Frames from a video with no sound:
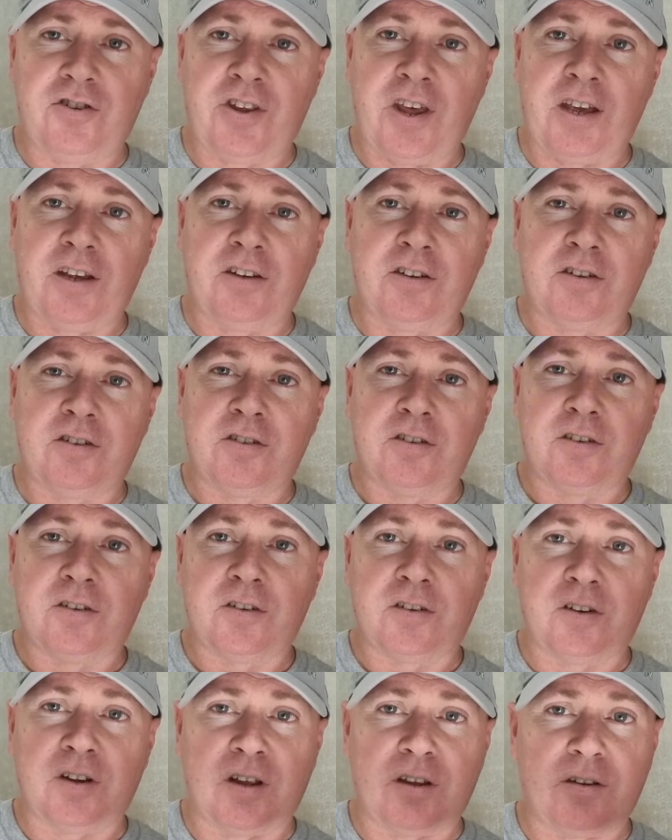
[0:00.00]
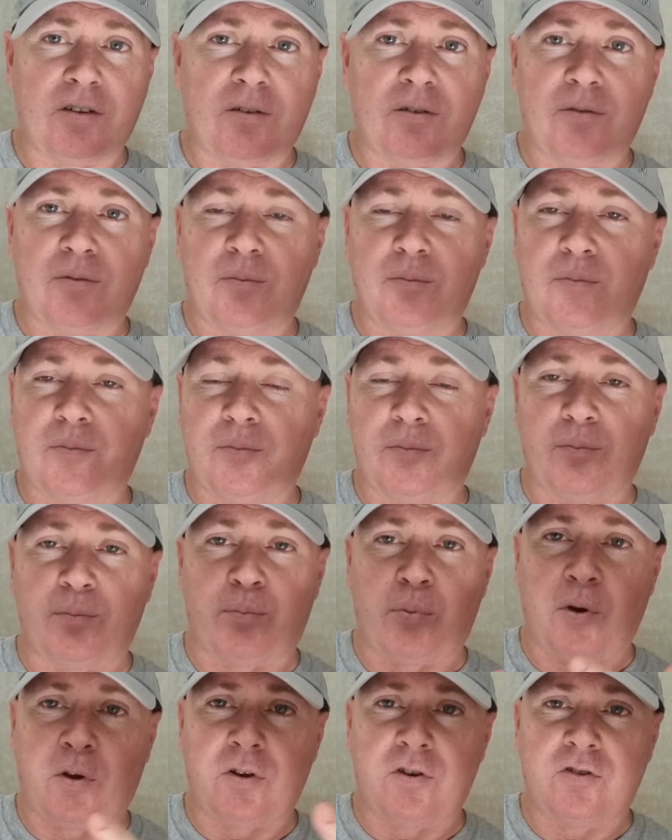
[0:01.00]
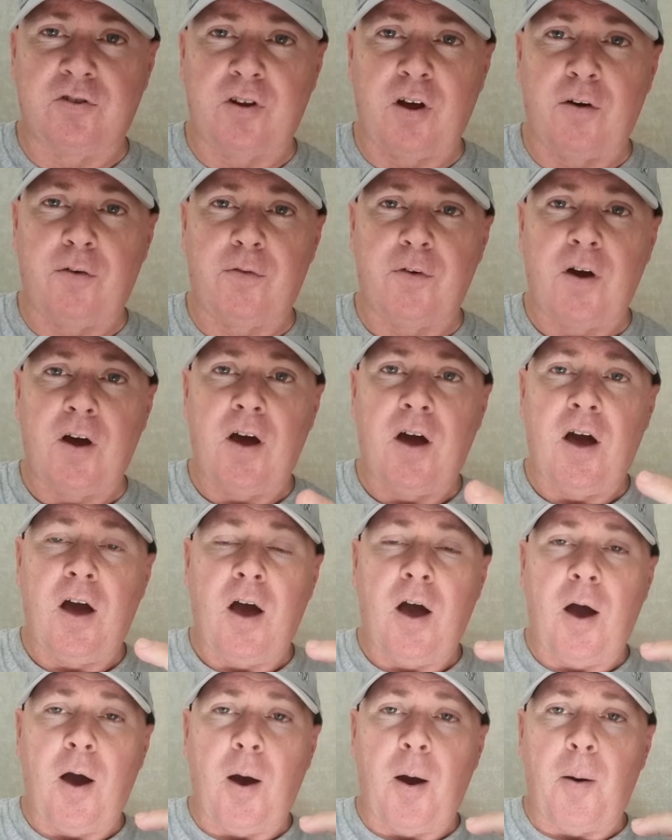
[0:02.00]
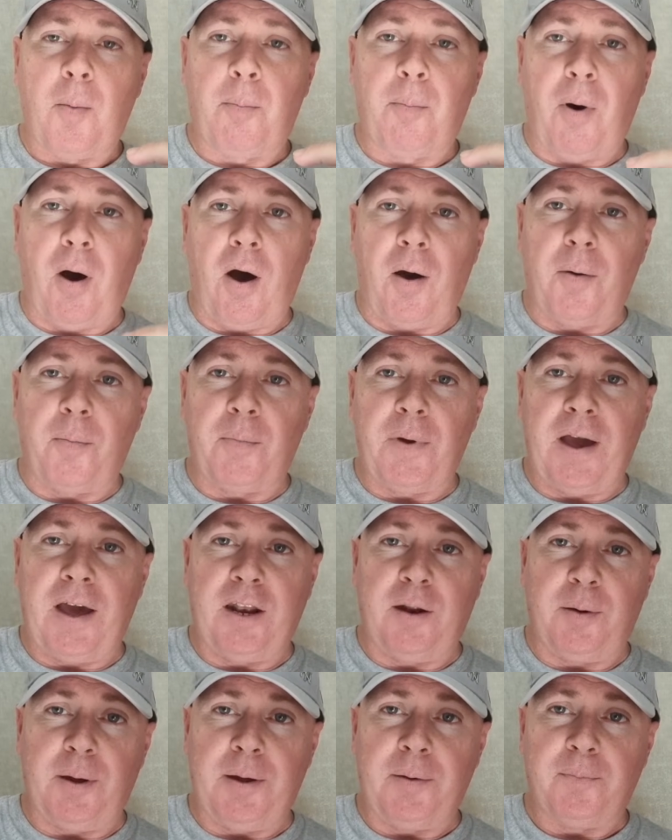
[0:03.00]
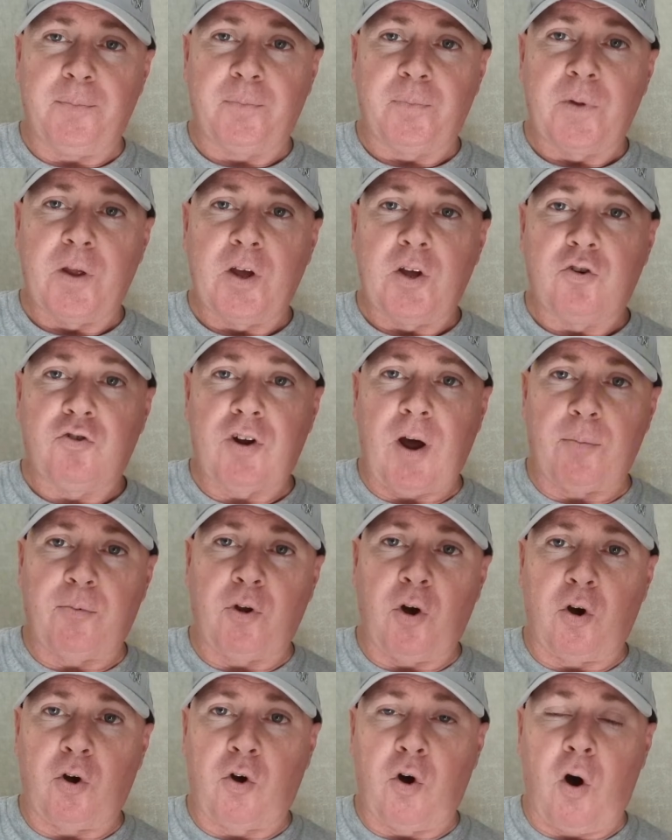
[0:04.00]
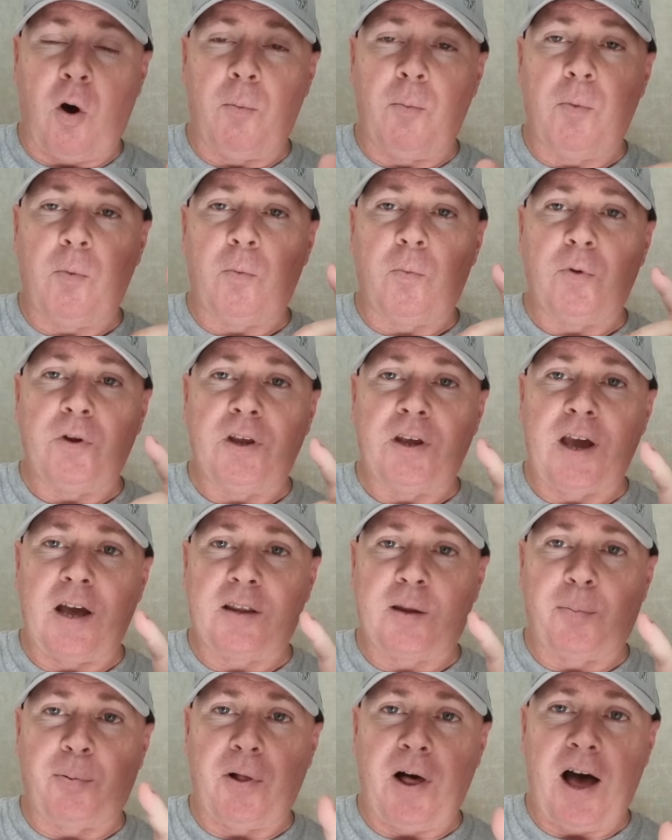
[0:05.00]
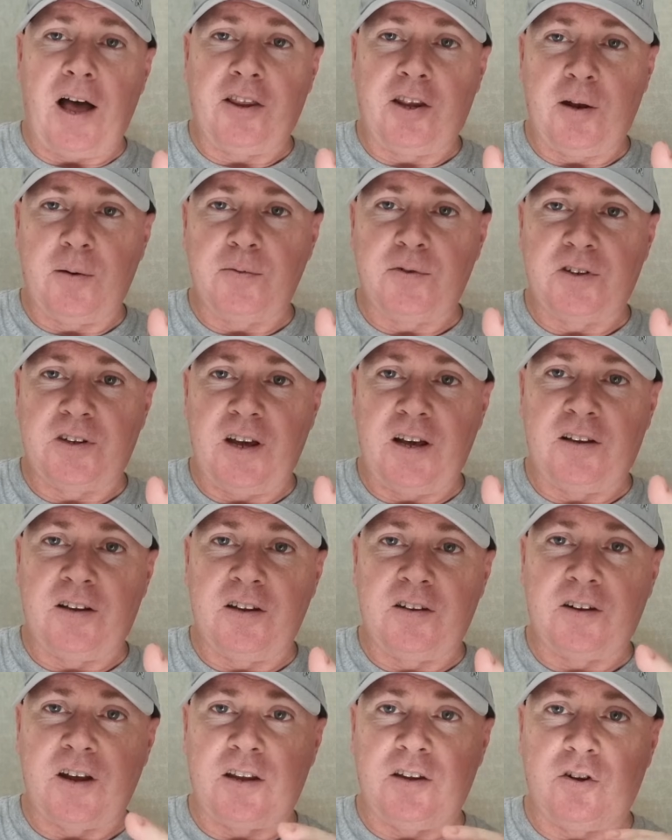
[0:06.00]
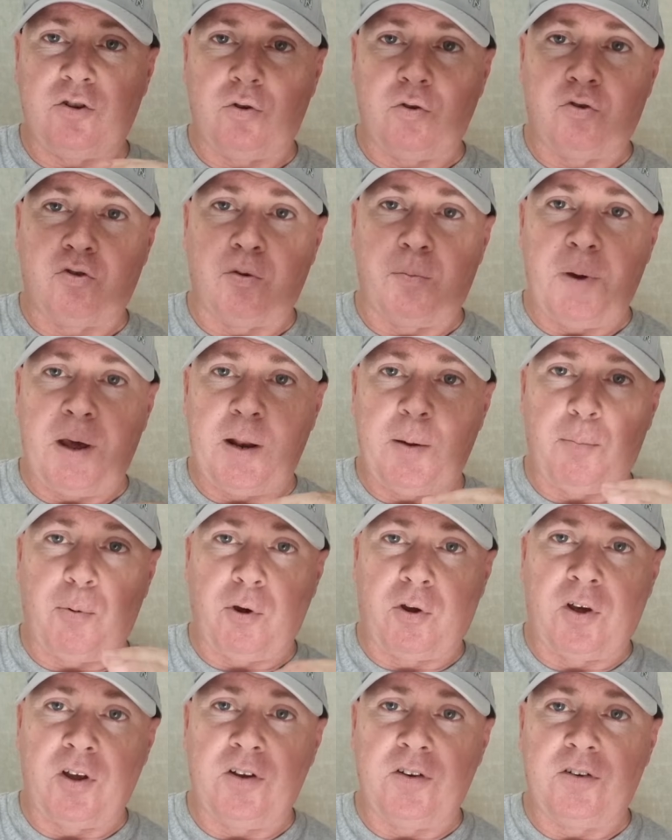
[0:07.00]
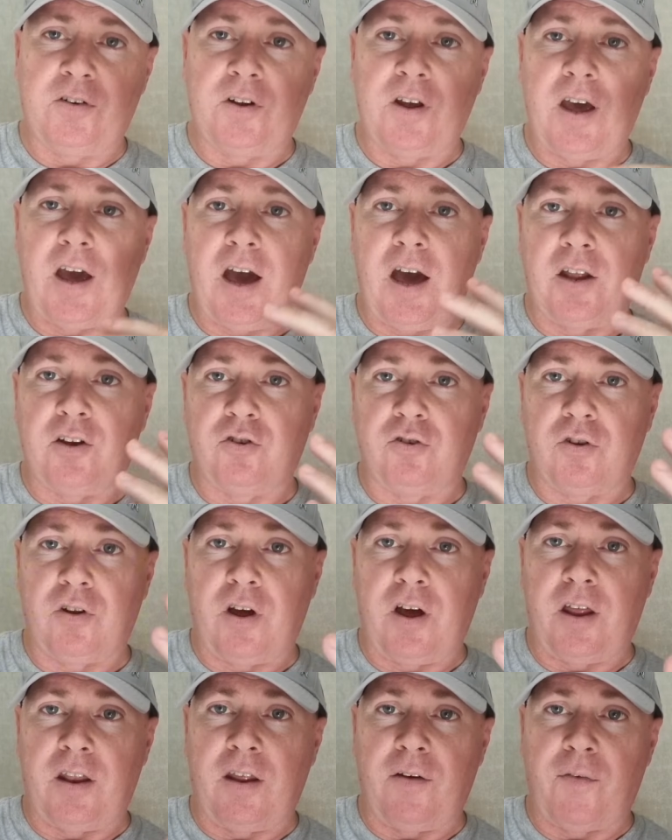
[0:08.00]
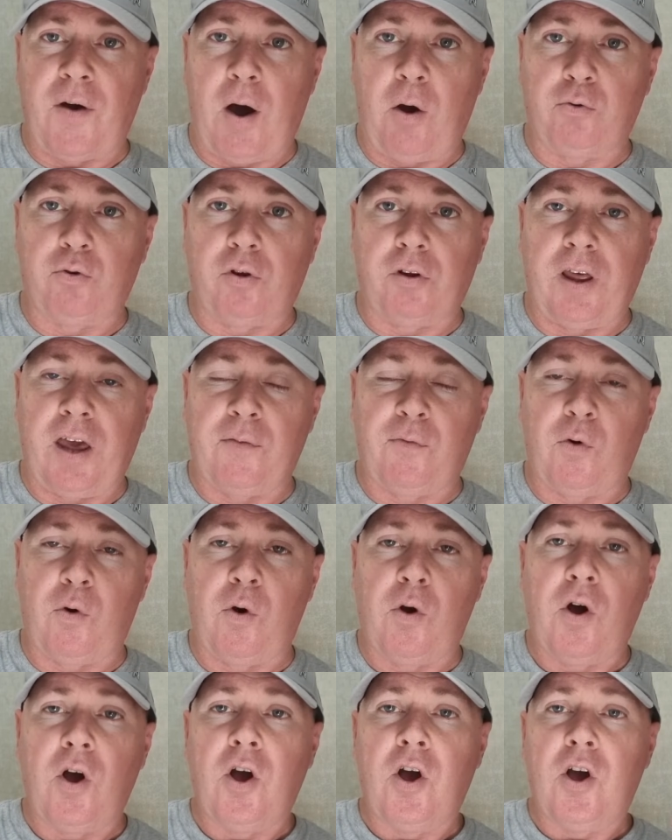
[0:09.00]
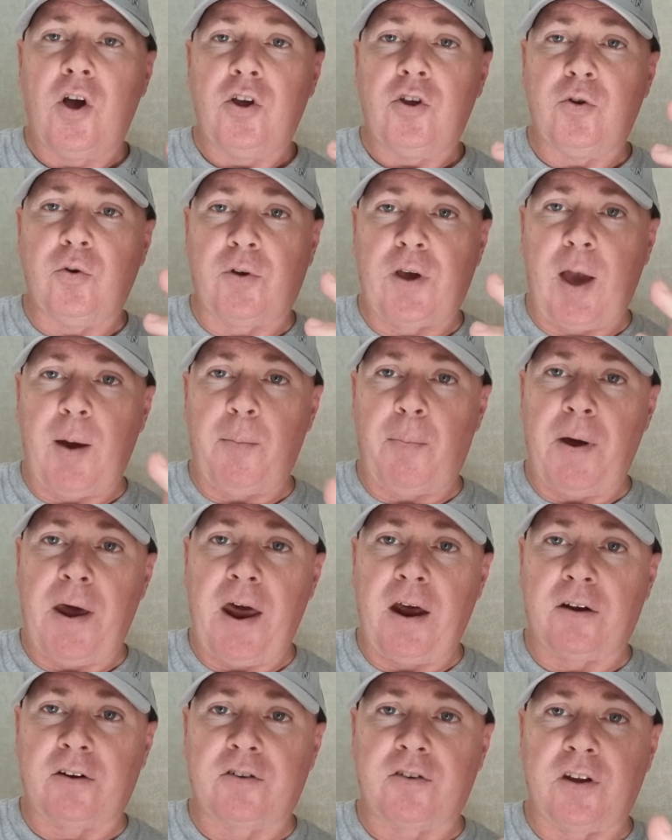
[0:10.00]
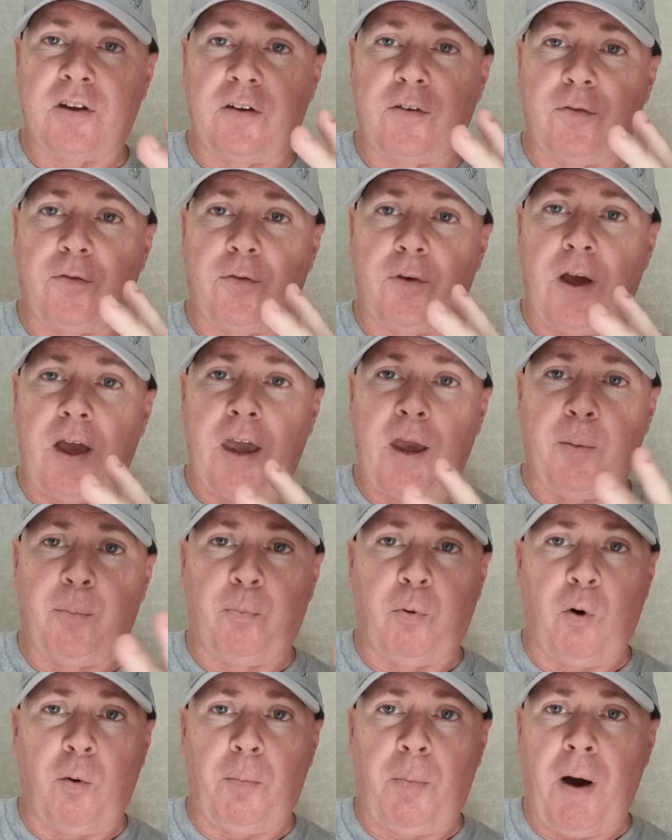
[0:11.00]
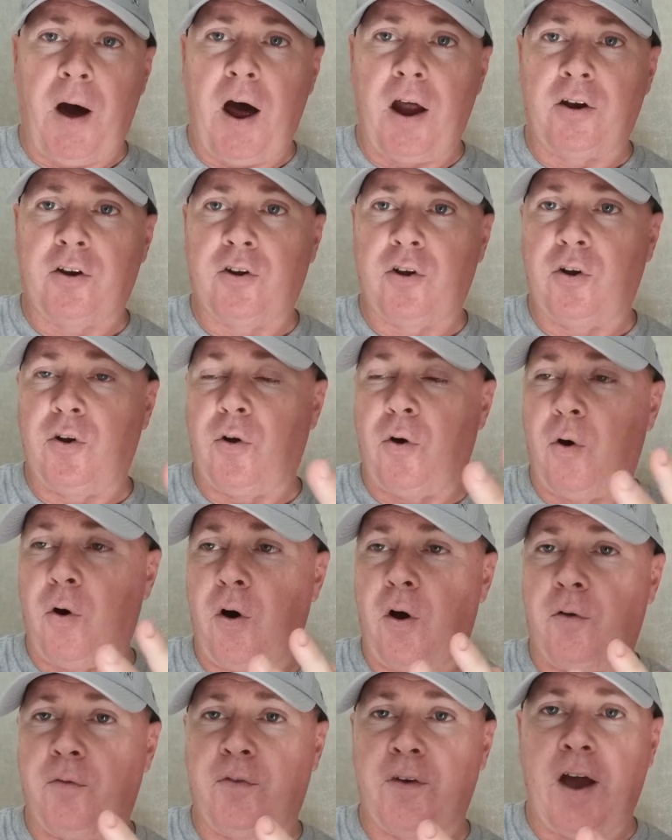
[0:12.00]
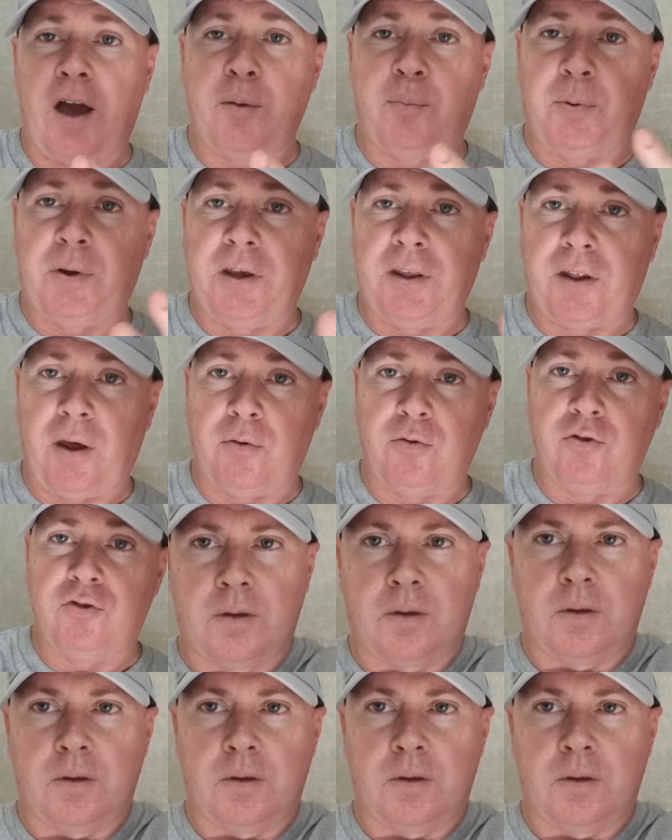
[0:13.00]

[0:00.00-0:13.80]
things like booking stuff. But anyway, trip.com, when you get to platinum status and you do so many bookings and the value level, you get perks like airport parking or VIP lounge.